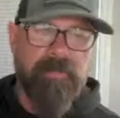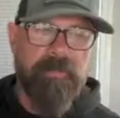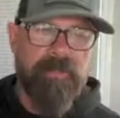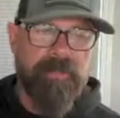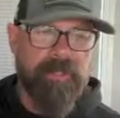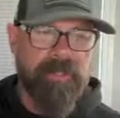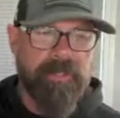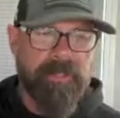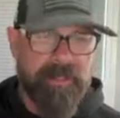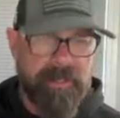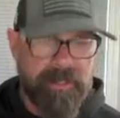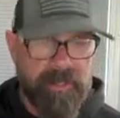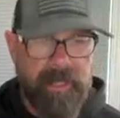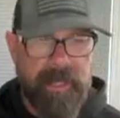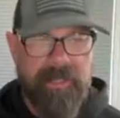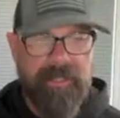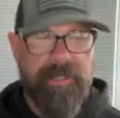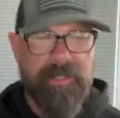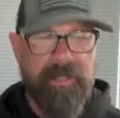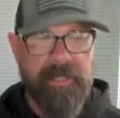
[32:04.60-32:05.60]
we're just
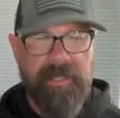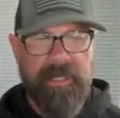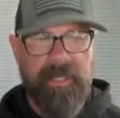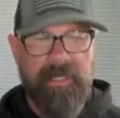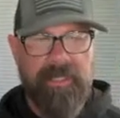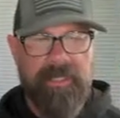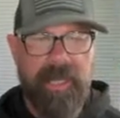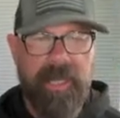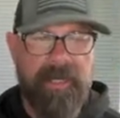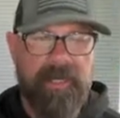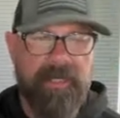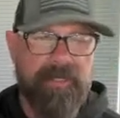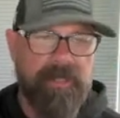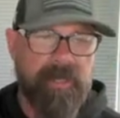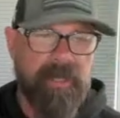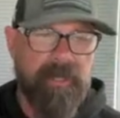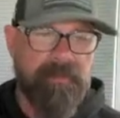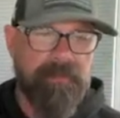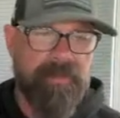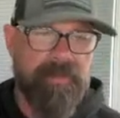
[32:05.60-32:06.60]
teaching the kids how to
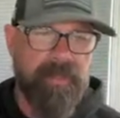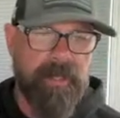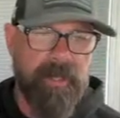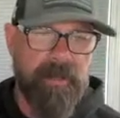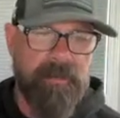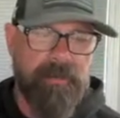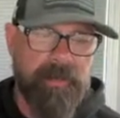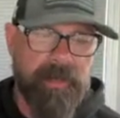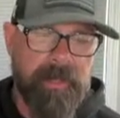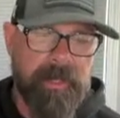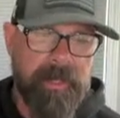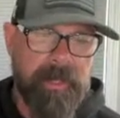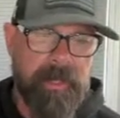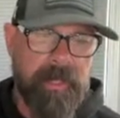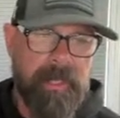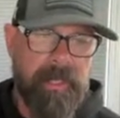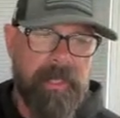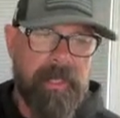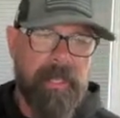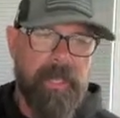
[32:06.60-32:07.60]
jump. So
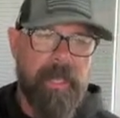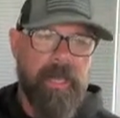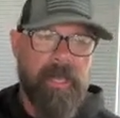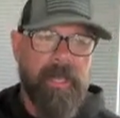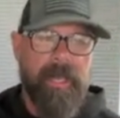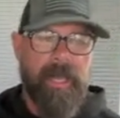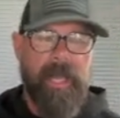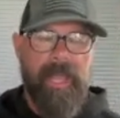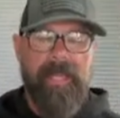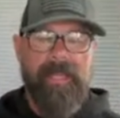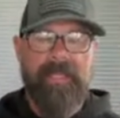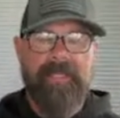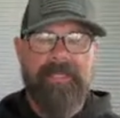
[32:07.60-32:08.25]
I can